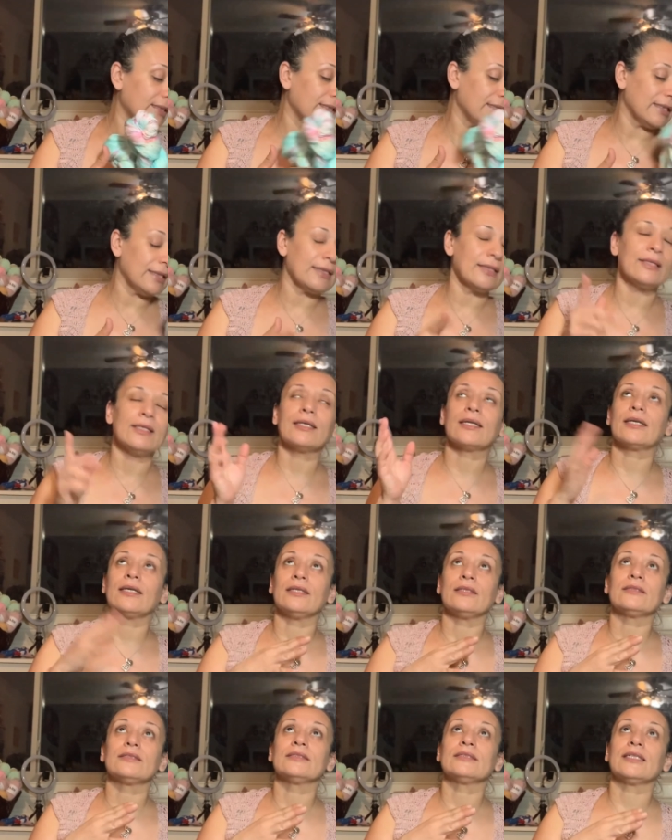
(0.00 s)
the
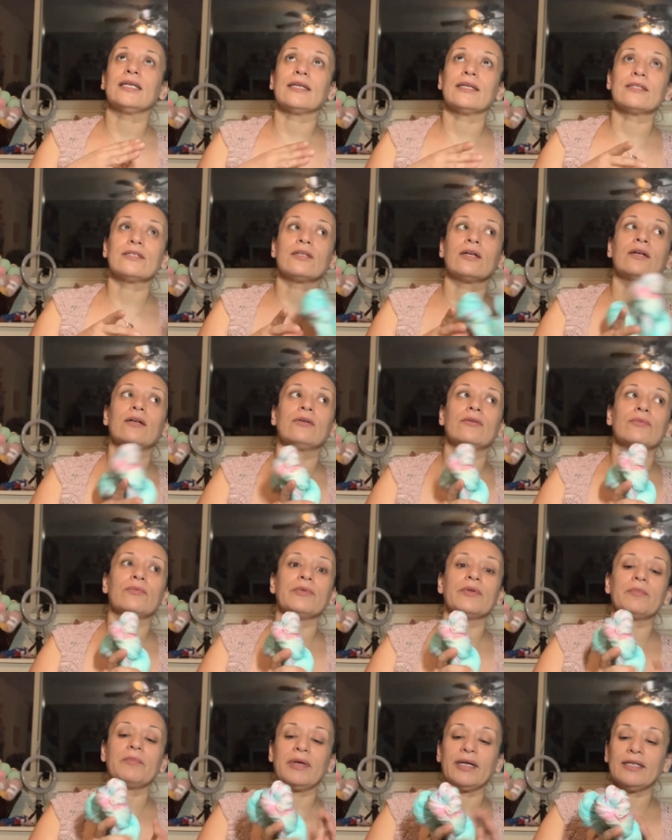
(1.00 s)
colors that I saw
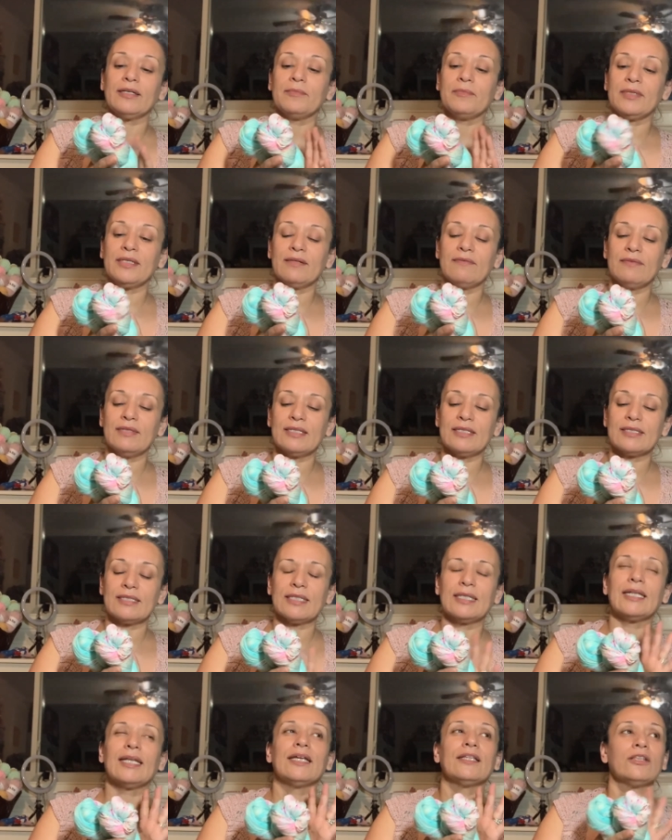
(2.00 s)
reminded me of this,
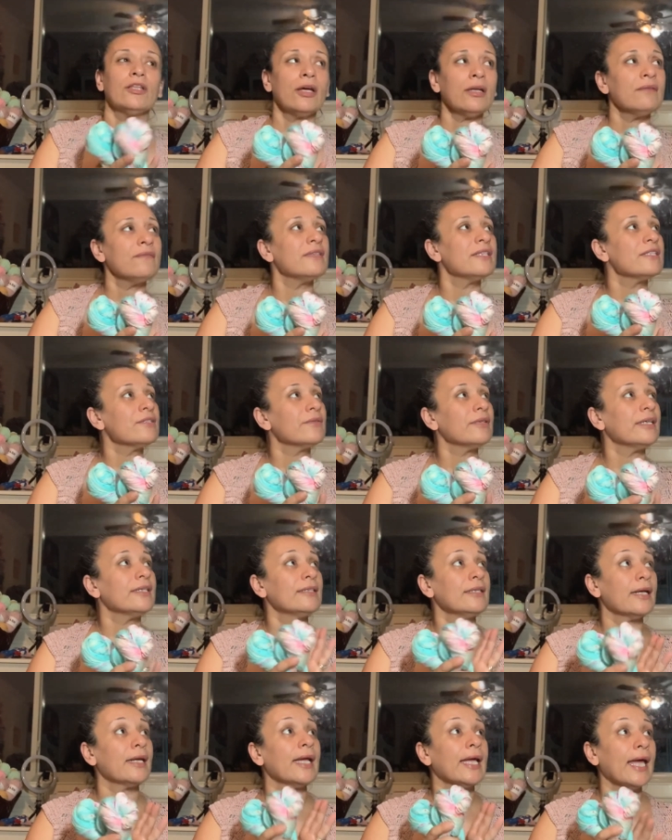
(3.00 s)
and I thought of this when I
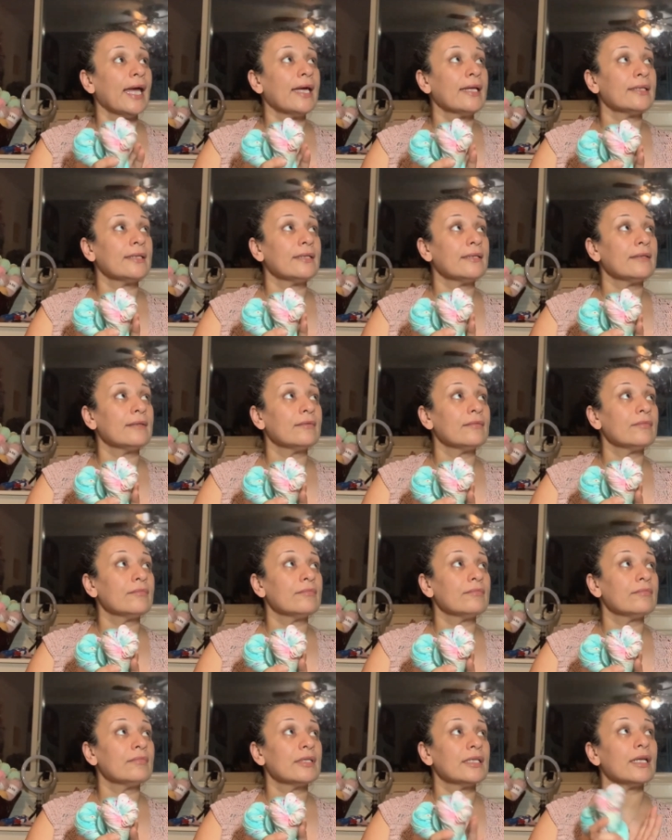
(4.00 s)
thought I had it,
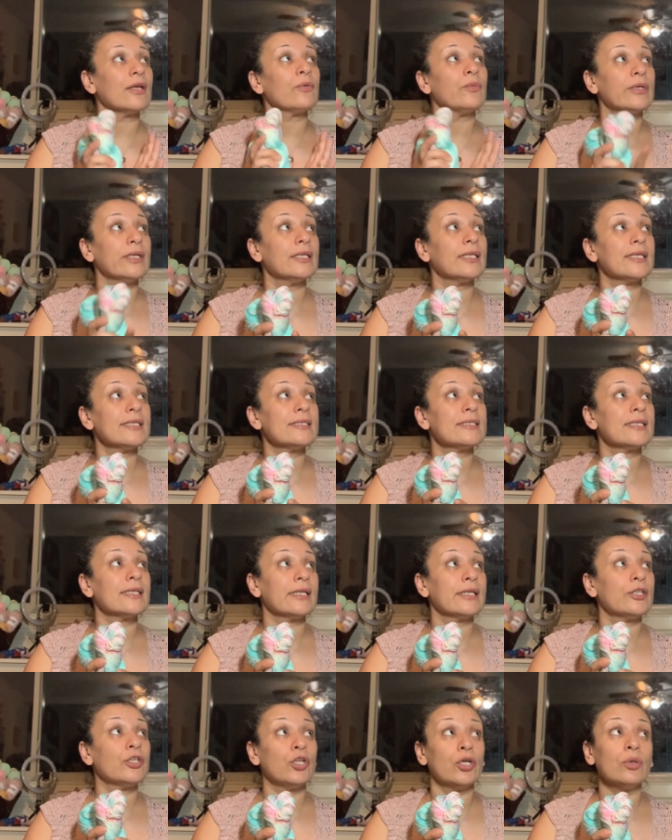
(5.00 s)
and I realized that I
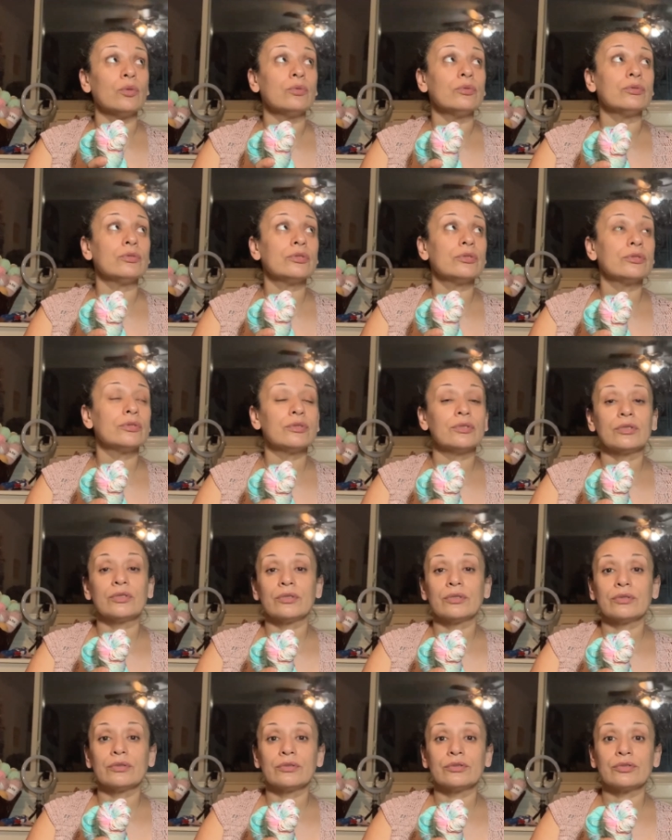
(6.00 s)
don't,
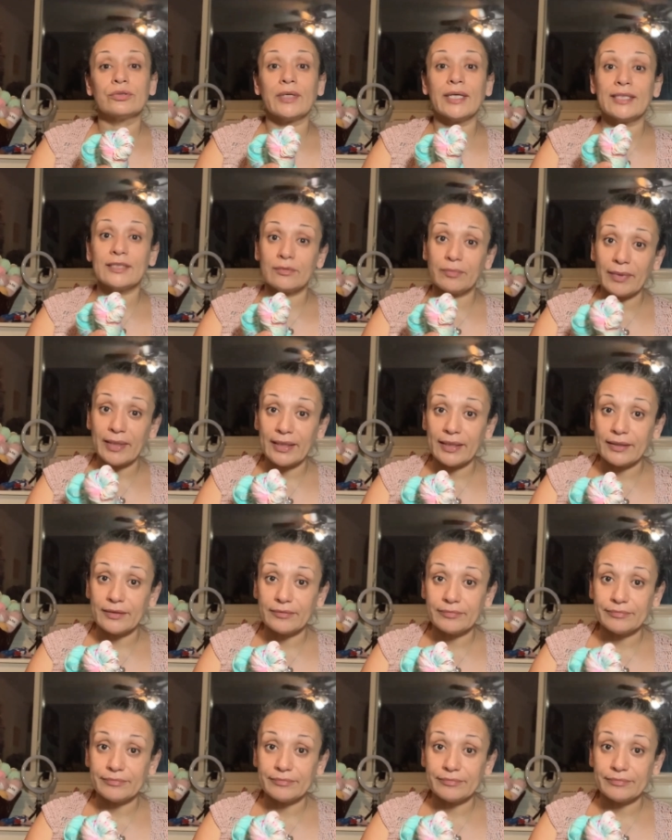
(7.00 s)
so I had to buy it.